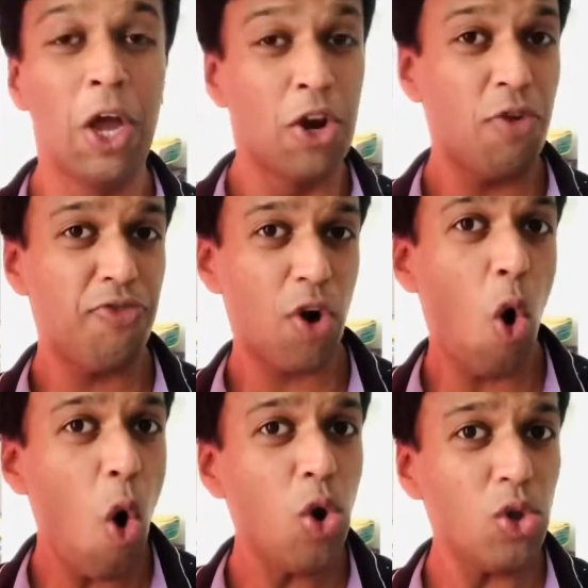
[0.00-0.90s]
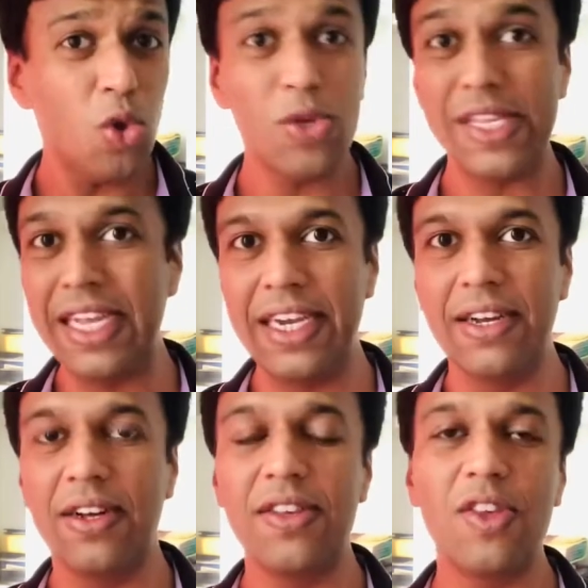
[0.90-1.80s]
Now, for all those
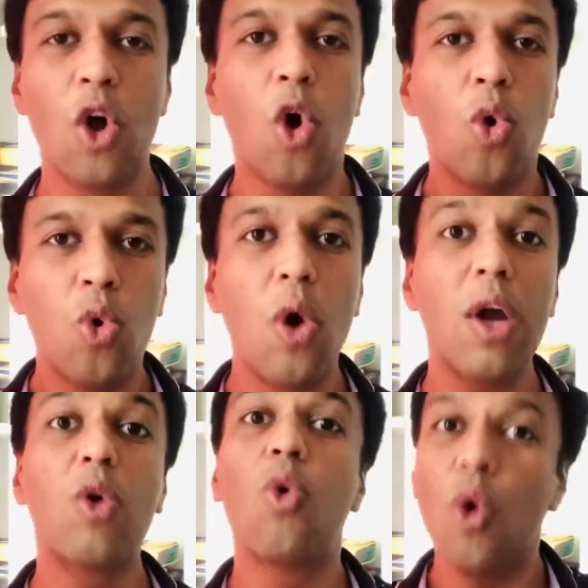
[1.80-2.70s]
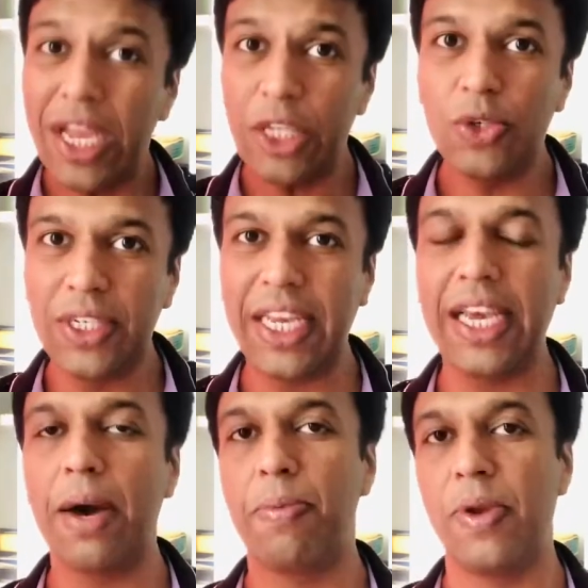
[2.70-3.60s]
leaders who are going to
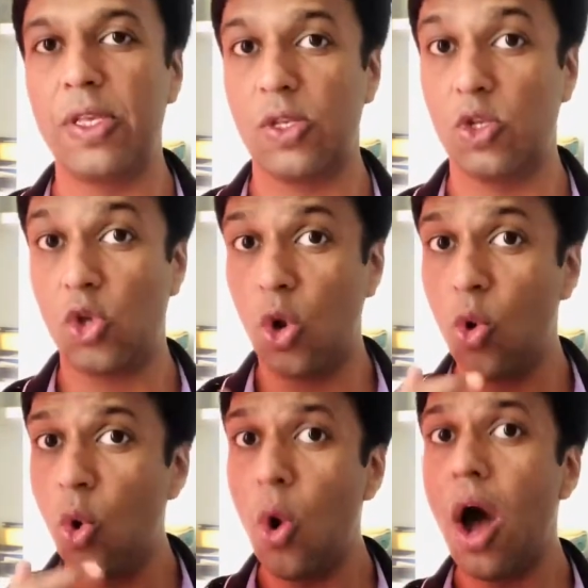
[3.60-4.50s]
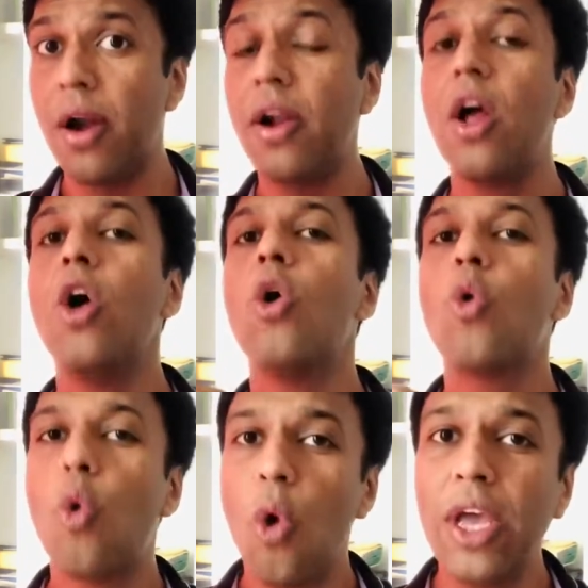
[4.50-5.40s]
take appraisals or who are
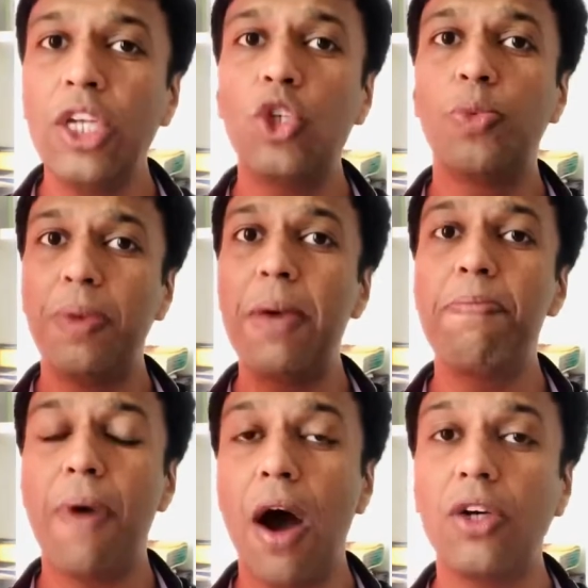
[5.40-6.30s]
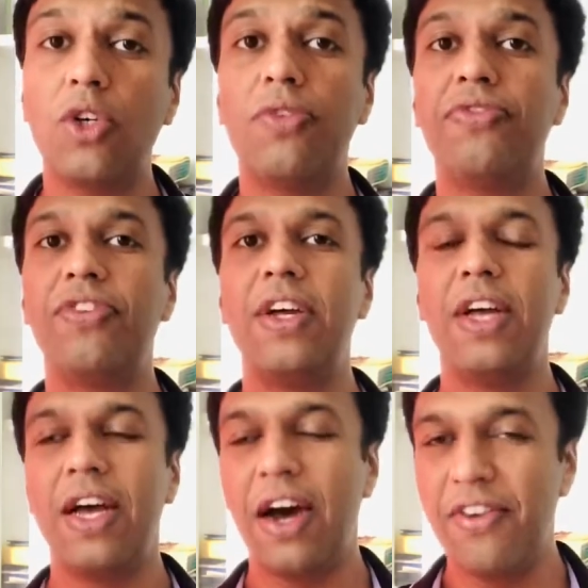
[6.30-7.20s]
going to be part of
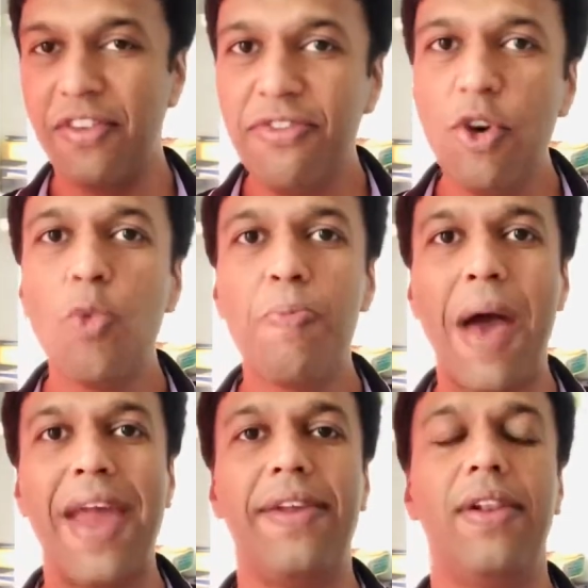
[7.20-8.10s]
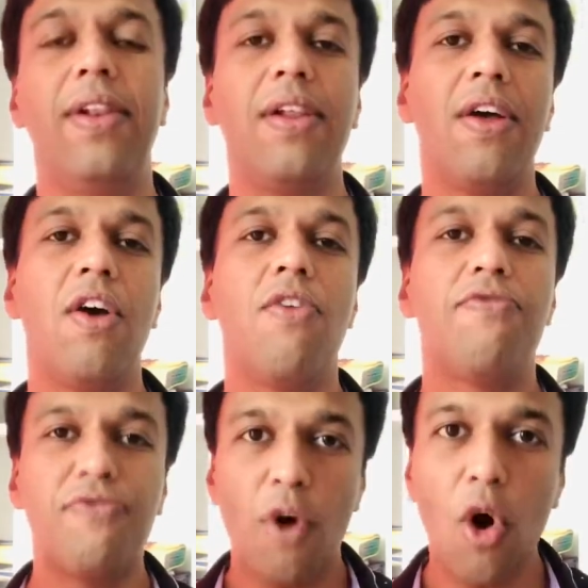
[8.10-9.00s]
a review panel
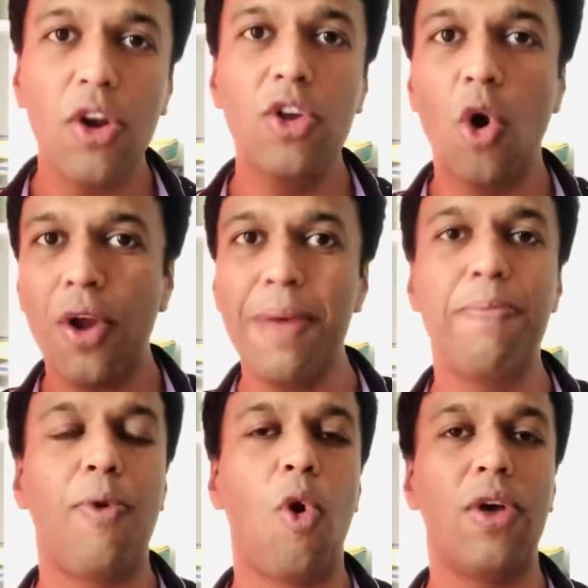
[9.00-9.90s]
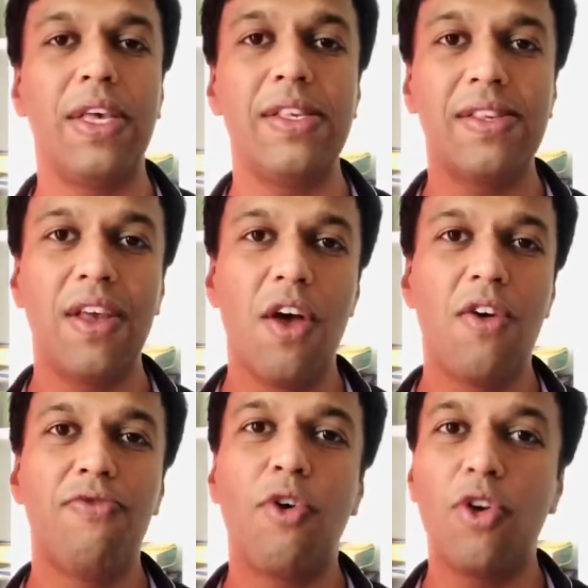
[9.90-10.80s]
for your employees,
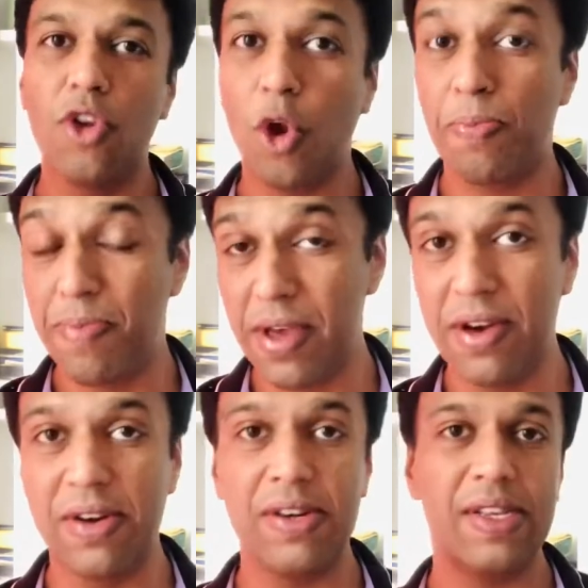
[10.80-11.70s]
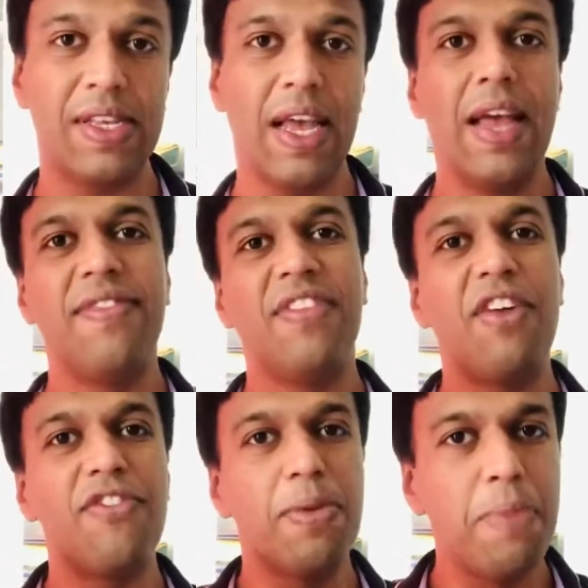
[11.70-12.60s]
for your peers,
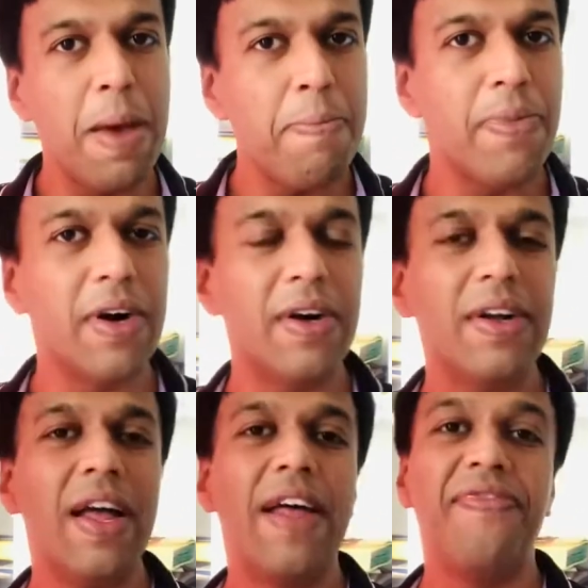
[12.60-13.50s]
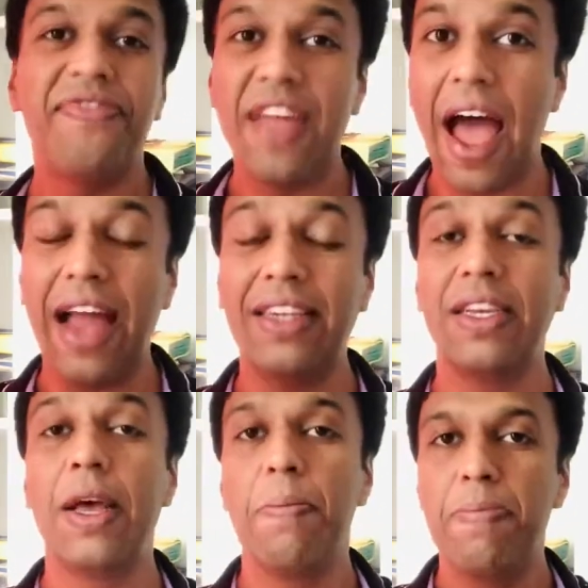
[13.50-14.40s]
then remember that
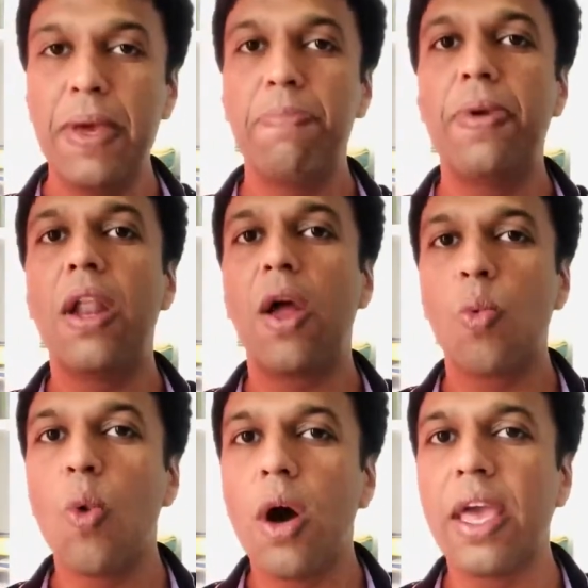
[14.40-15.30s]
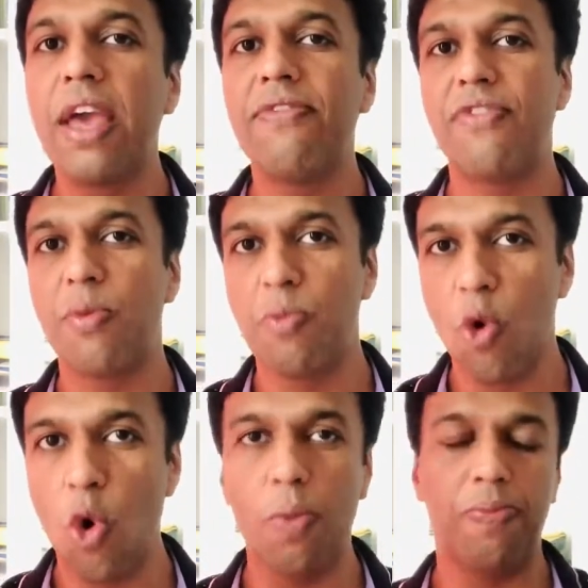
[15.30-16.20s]
people are working from
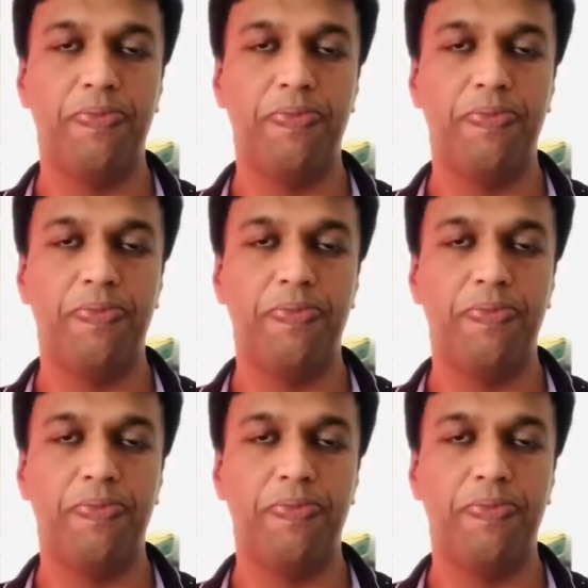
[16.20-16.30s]
home.